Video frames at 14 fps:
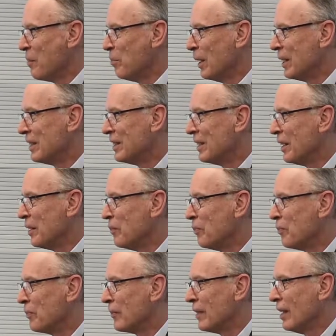But
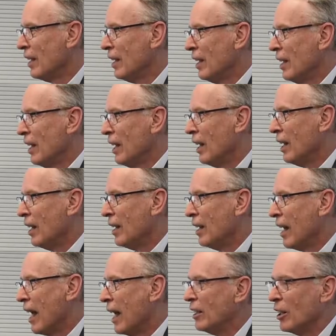
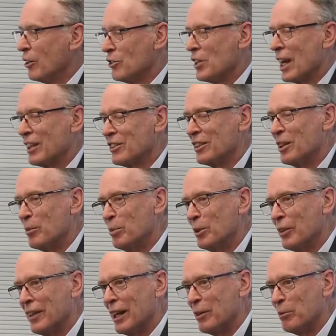Anglo-Saxon, I'll put
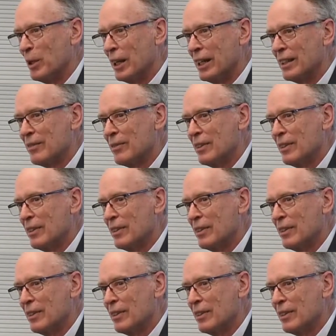it that way.